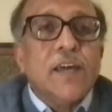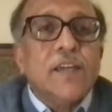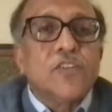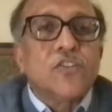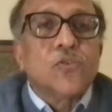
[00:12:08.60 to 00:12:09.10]

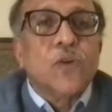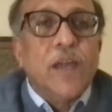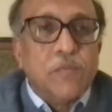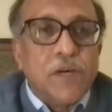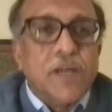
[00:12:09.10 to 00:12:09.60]
is to
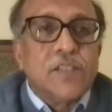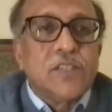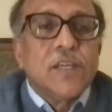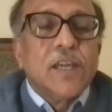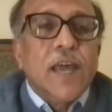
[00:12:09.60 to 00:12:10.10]

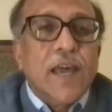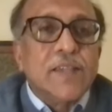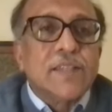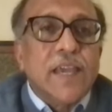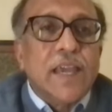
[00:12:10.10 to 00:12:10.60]
emerge
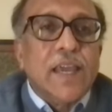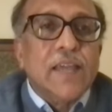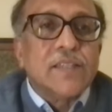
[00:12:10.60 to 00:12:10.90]
as a